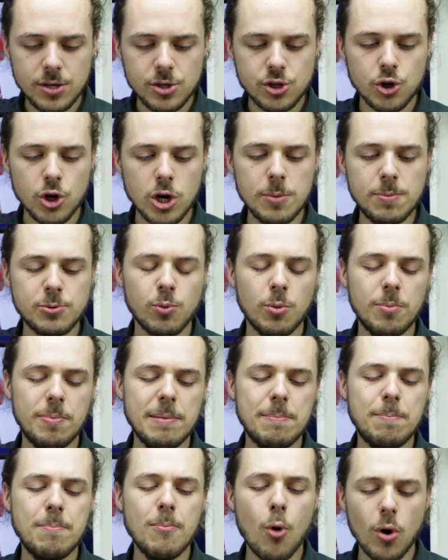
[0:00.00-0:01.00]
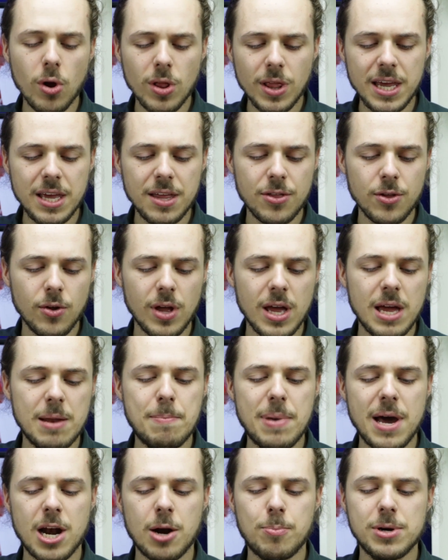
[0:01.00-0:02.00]
Troops will be more lethal
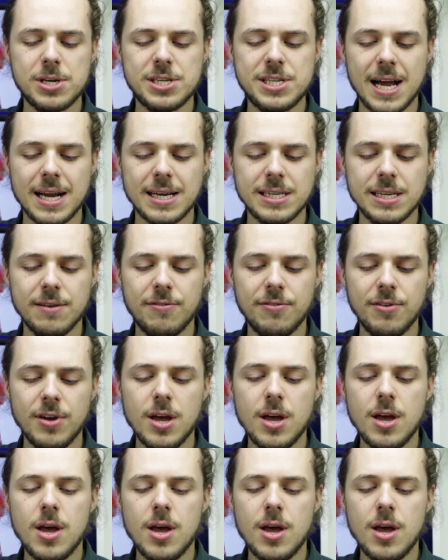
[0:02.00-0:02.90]
and better protective,